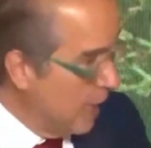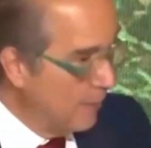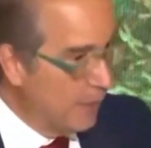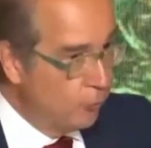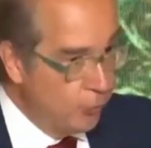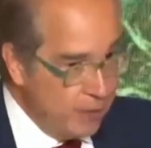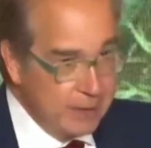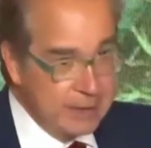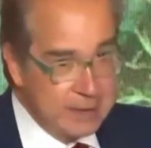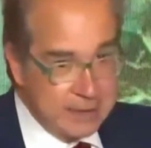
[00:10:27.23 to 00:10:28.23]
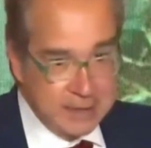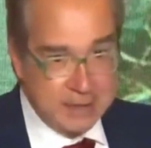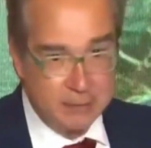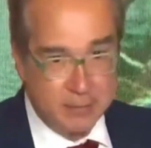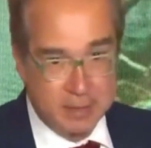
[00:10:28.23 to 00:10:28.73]
But we need a
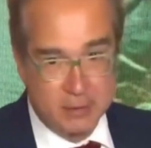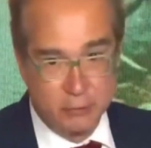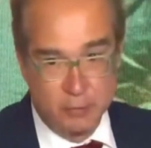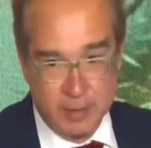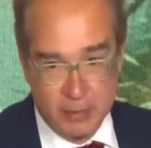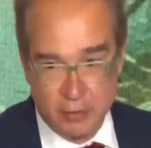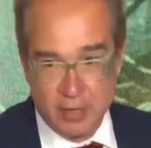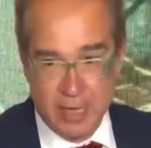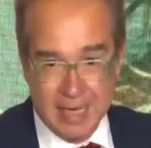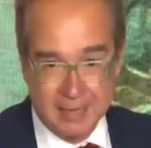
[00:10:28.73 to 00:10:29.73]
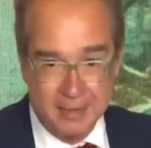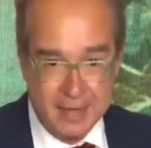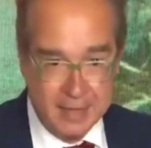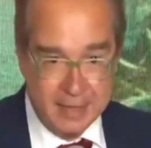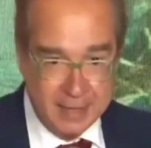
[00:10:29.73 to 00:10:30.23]
system that it will be looking at
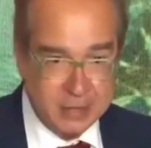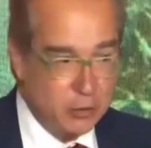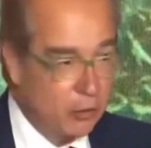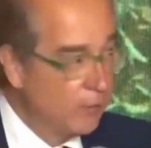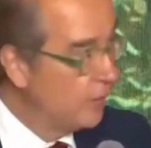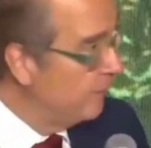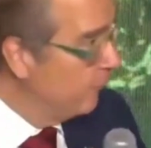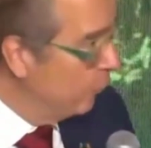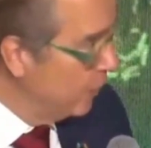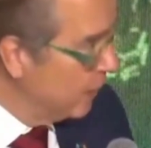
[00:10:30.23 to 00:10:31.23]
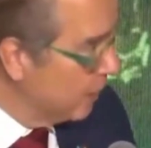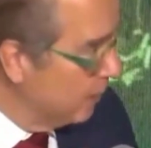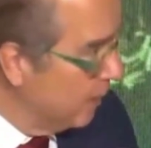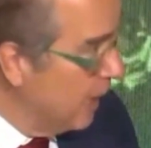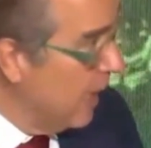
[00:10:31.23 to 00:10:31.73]
the needs of the
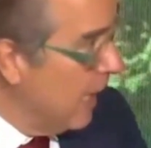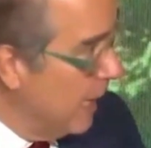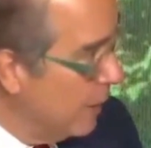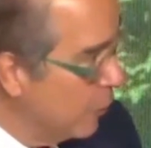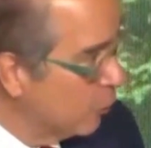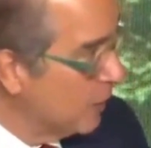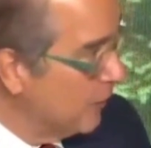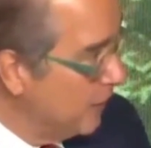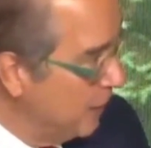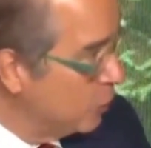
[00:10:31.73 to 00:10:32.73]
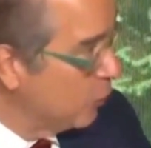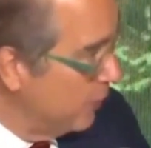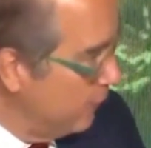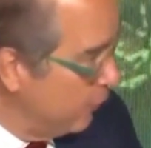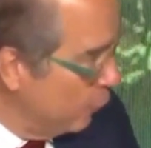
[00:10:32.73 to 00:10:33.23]
vulnerable and not at the needs of
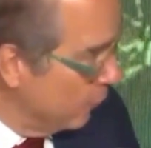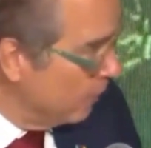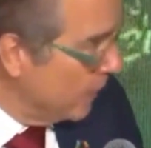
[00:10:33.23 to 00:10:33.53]
the few.